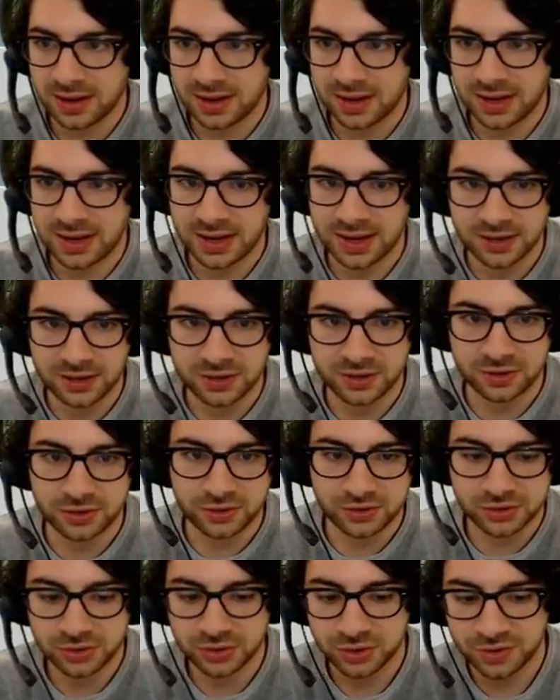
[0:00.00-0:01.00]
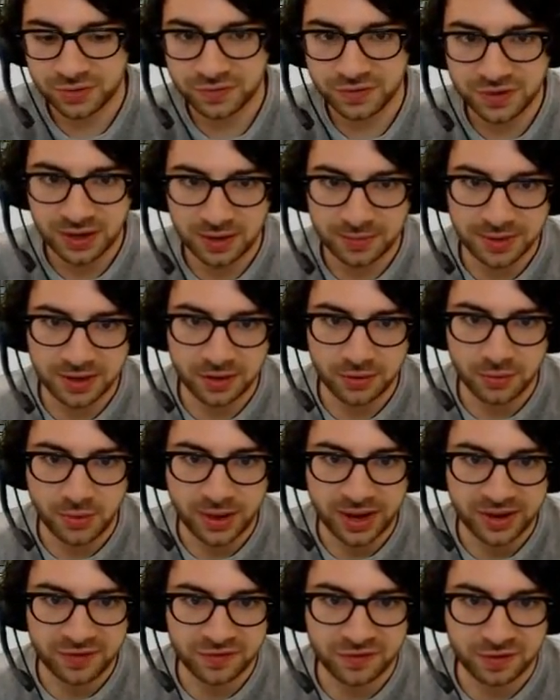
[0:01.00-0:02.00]
And you're sort of coming
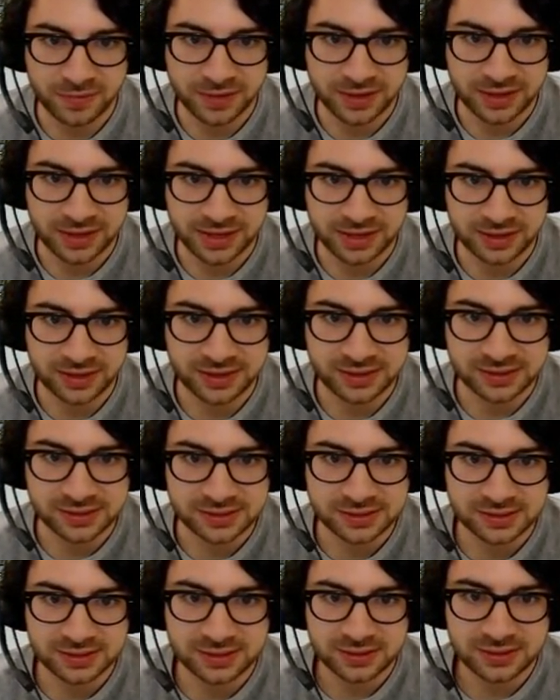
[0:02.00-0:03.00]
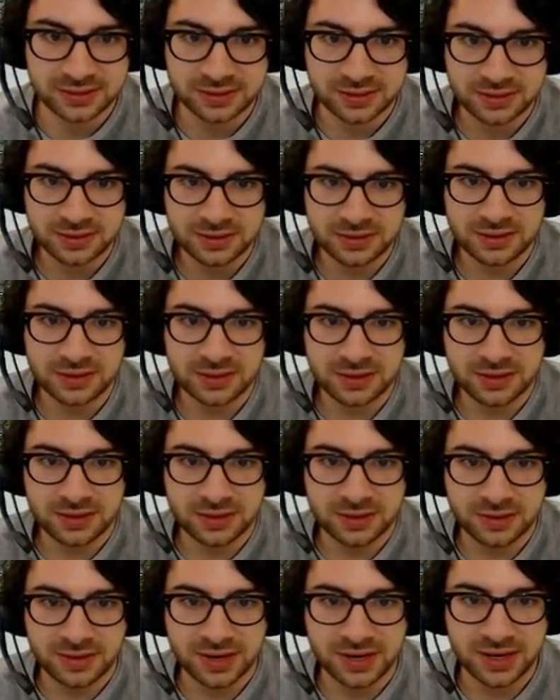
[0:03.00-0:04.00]
away from it like this,
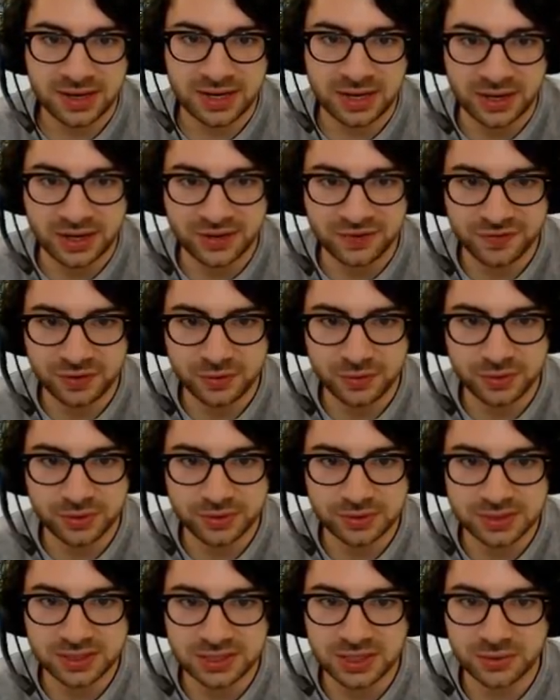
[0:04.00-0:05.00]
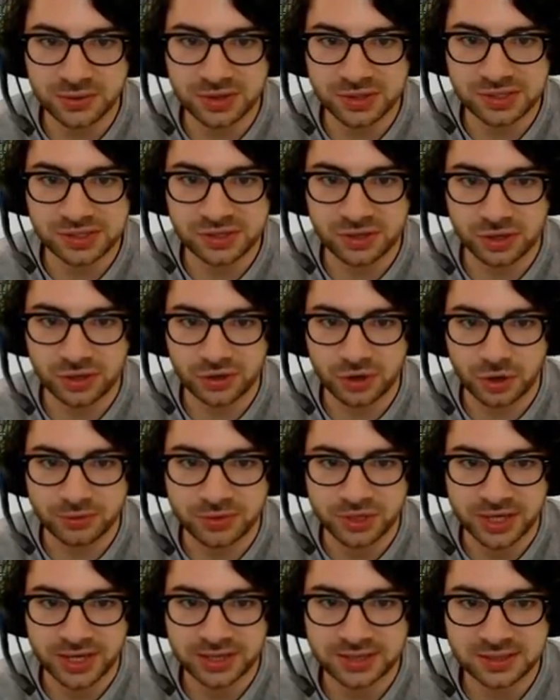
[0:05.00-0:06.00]
right? Now, if you were dealing with a solid
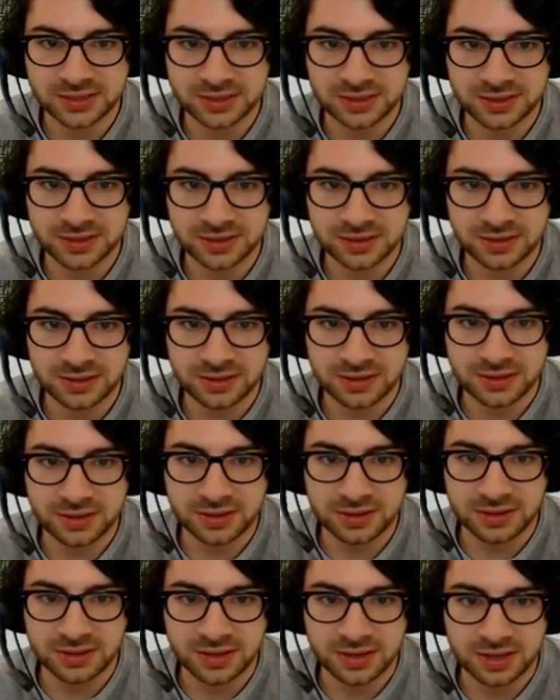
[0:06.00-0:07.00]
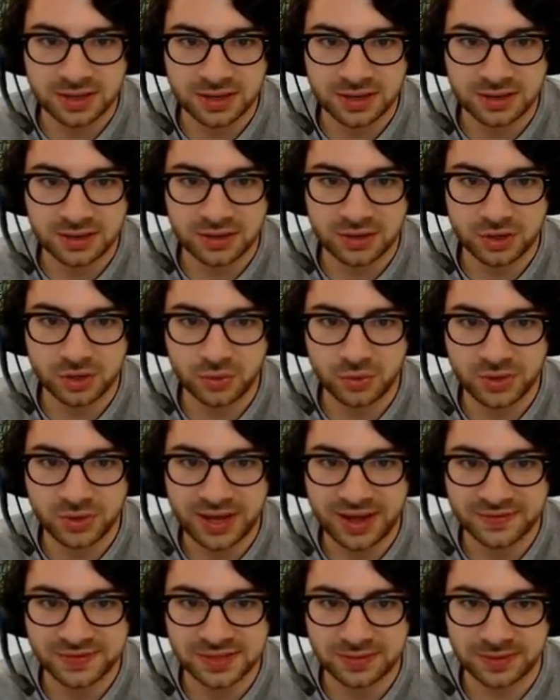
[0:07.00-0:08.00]
object, then you would
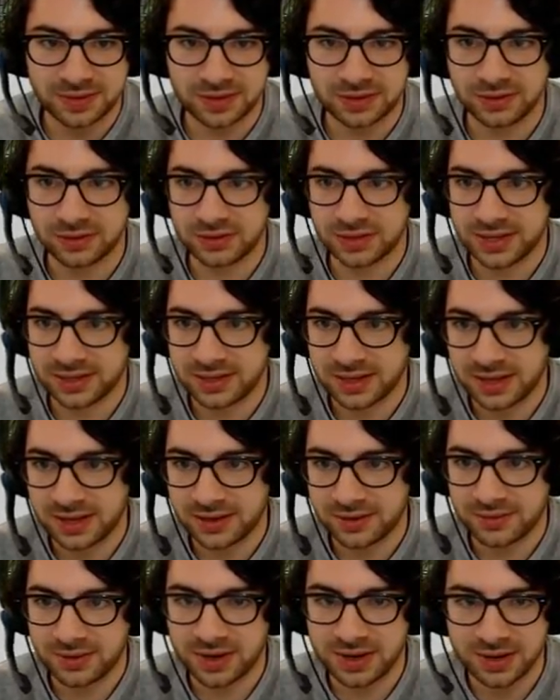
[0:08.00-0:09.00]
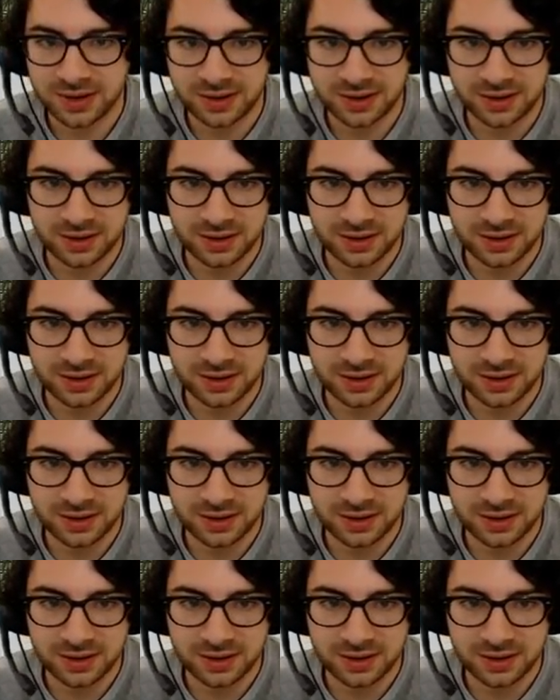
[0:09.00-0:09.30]
have something that looked like that, right?